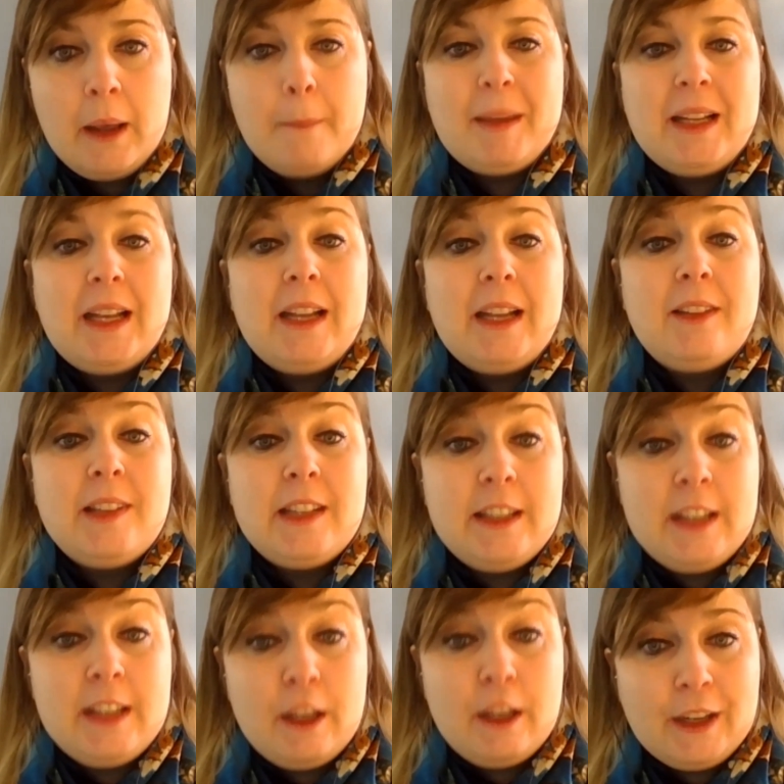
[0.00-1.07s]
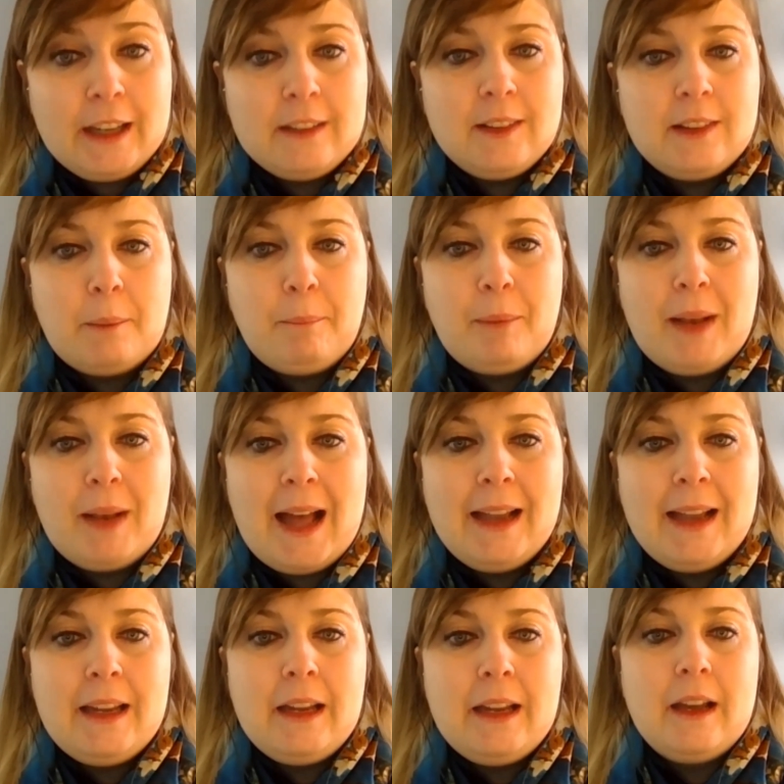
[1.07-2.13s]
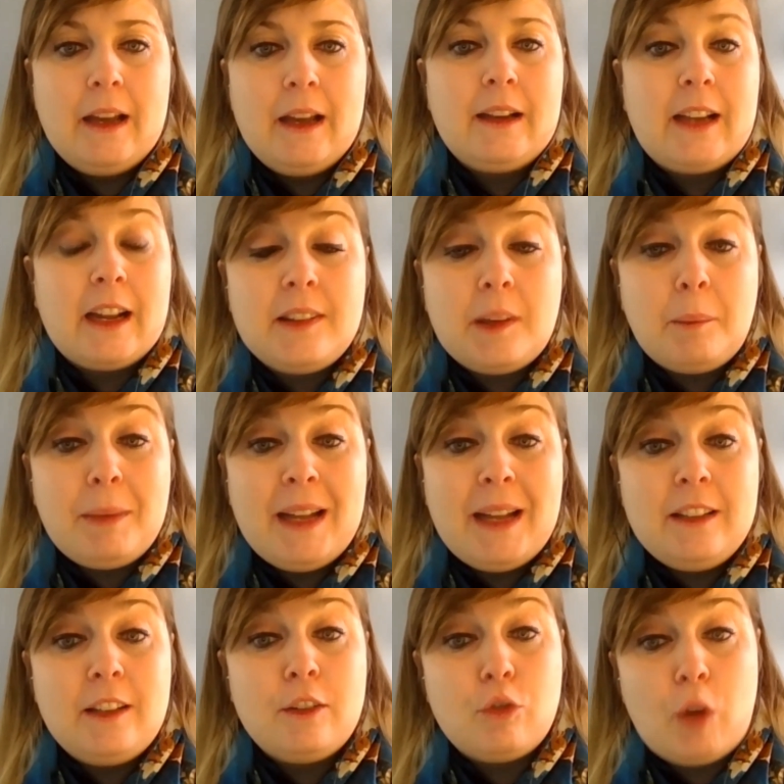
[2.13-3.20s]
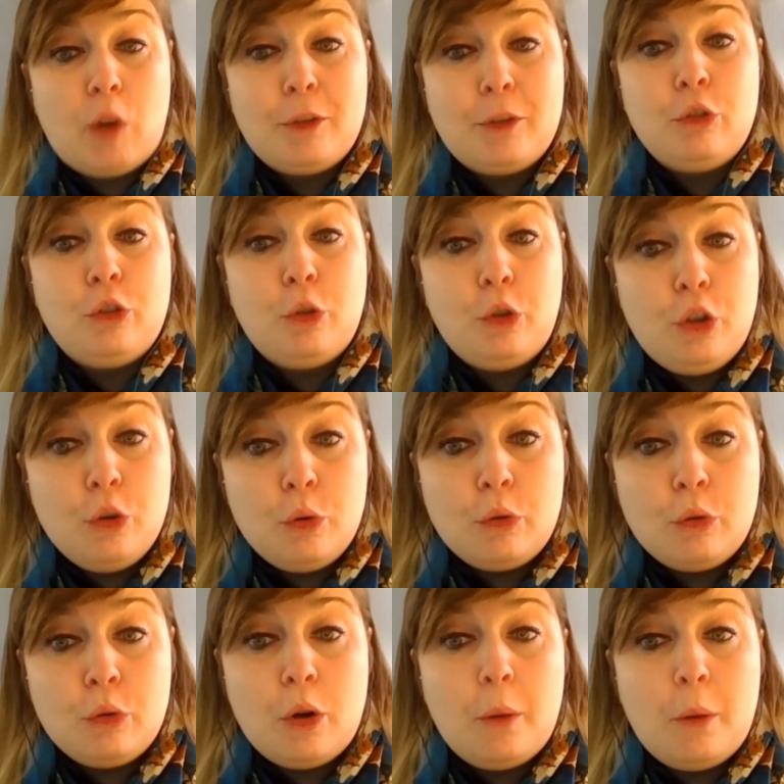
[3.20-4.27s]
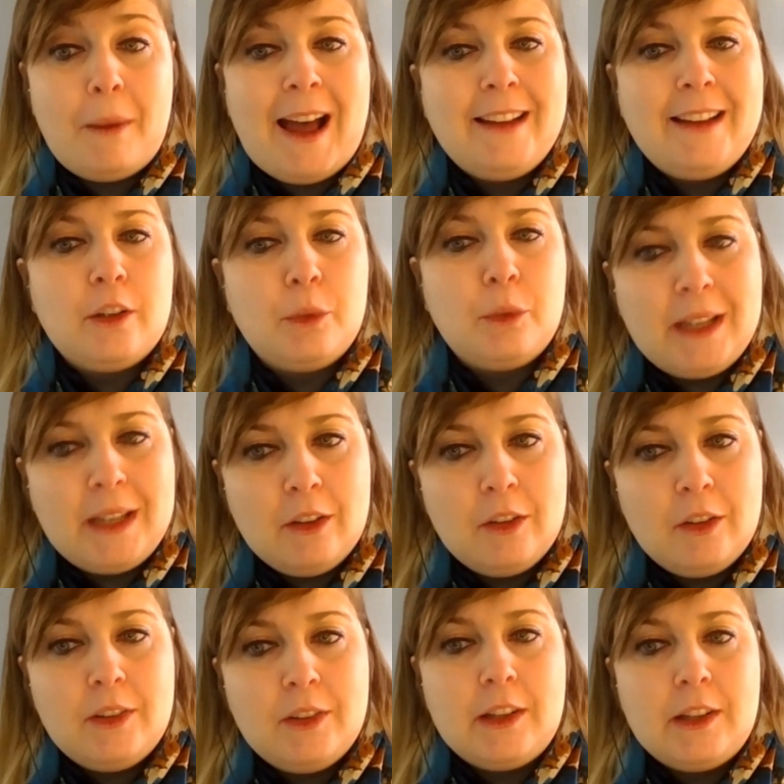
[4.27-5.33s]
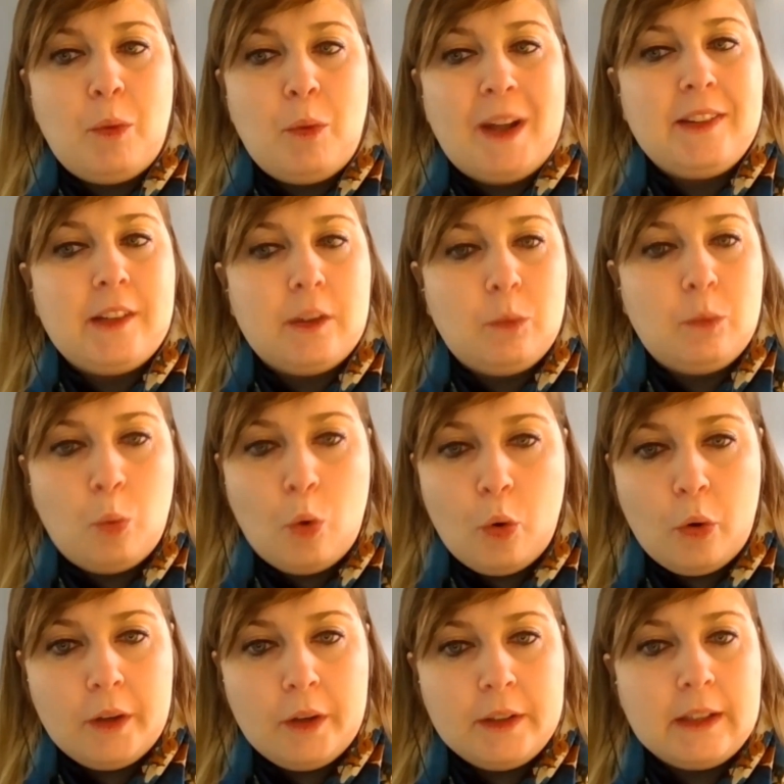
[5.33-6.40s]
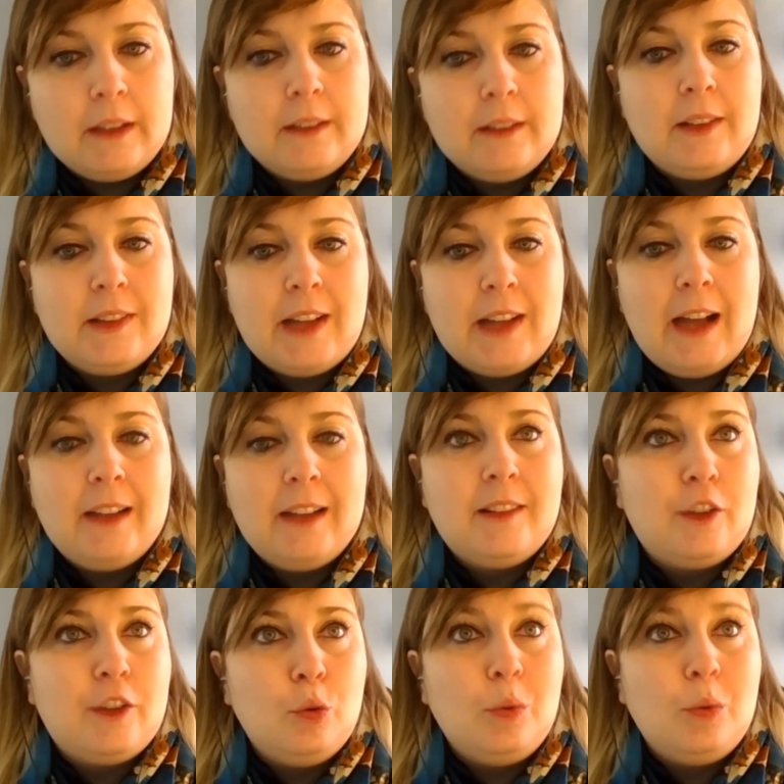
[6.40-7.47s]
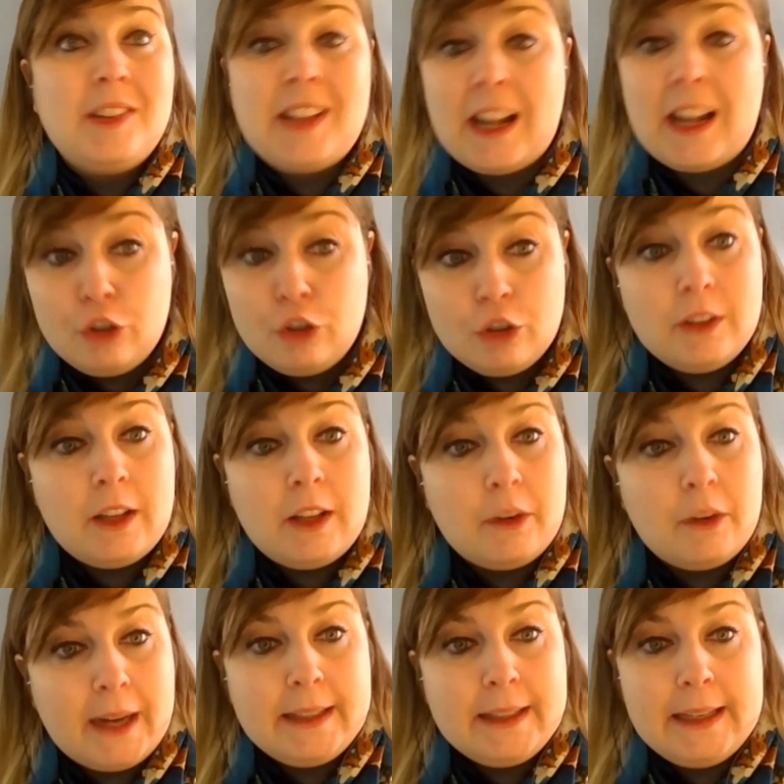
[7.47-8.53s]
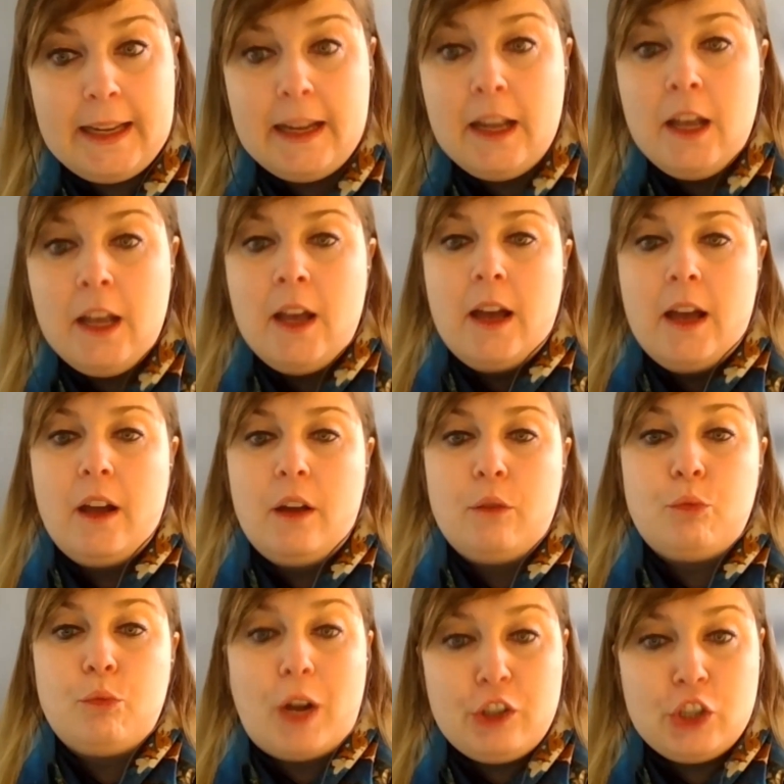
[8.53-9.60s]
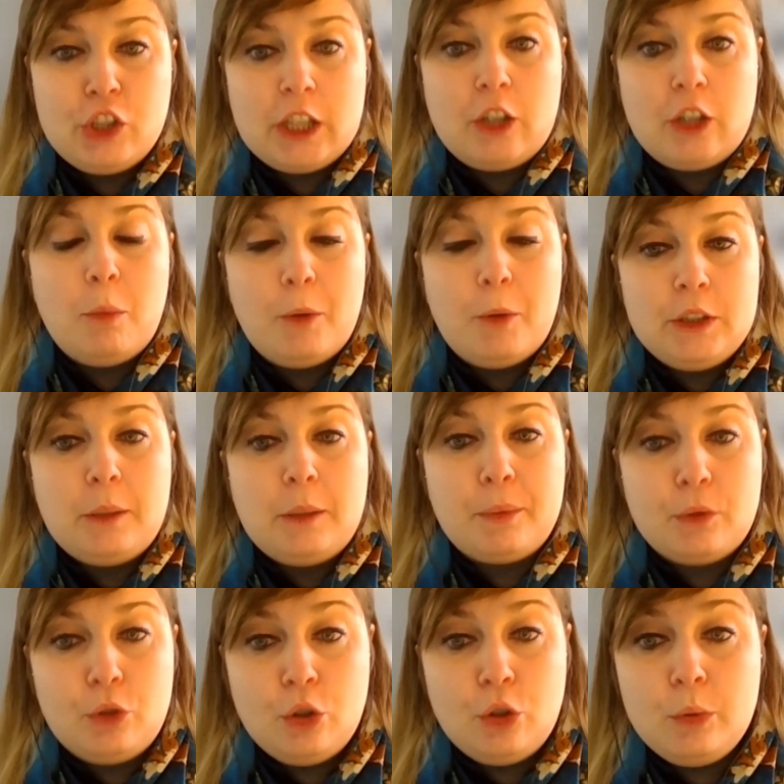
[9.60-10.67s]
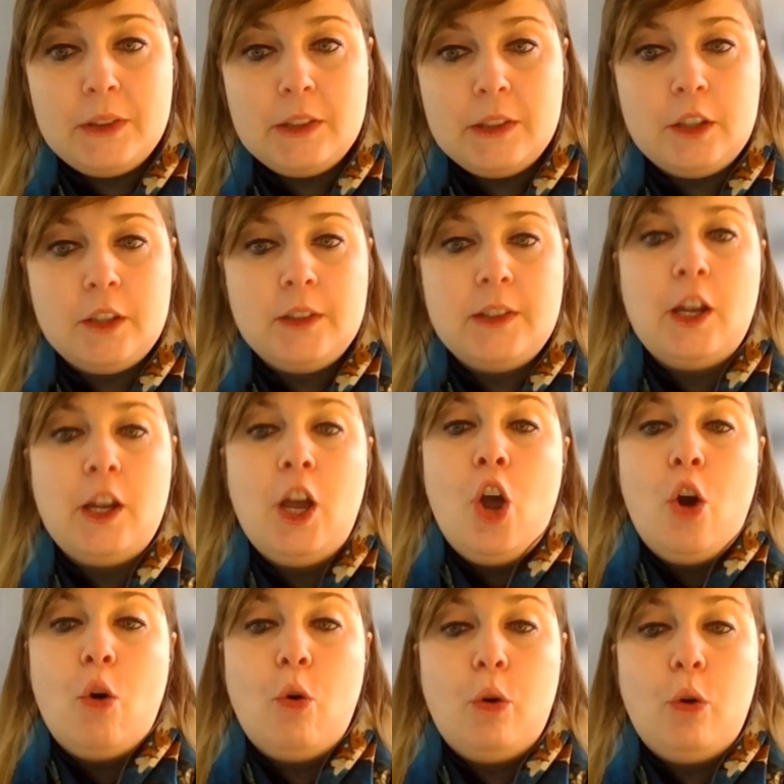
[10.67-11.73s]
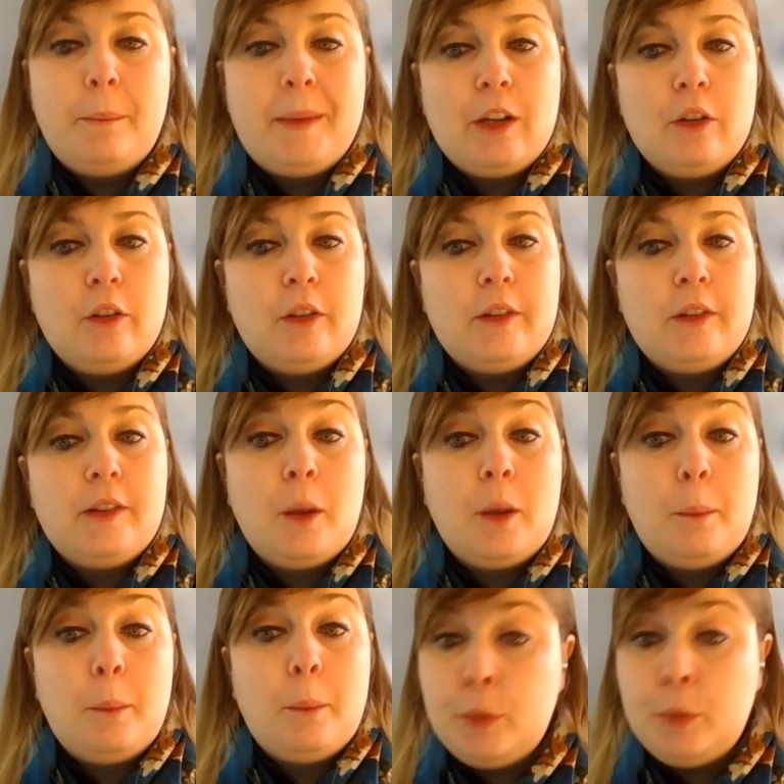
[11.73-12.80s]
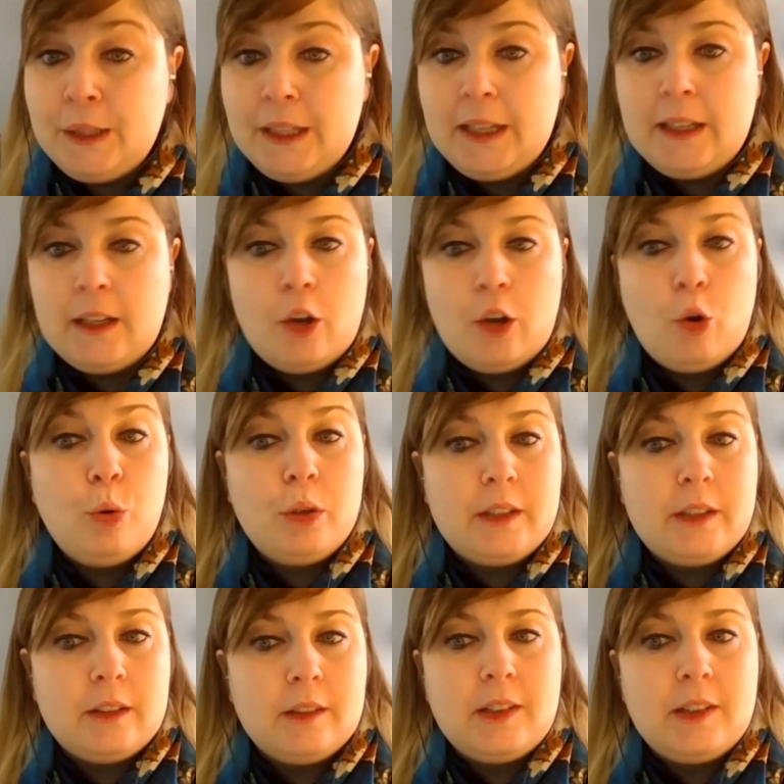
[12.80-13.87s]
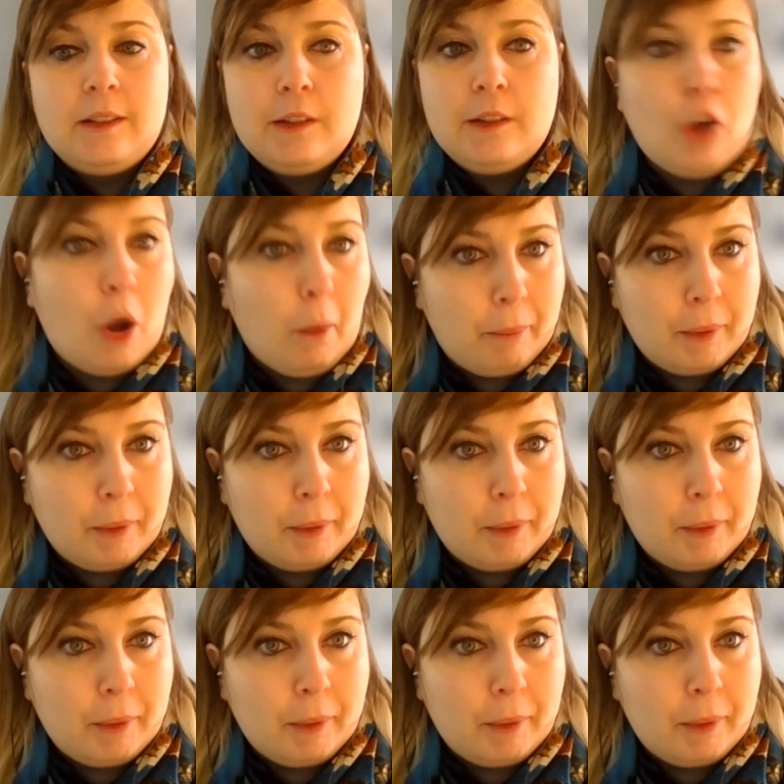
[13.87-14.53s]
But a significant gas supply disruption to Europe, either because the Western world decides to sanction directly Russian commodity producers, or because Putin orders a stop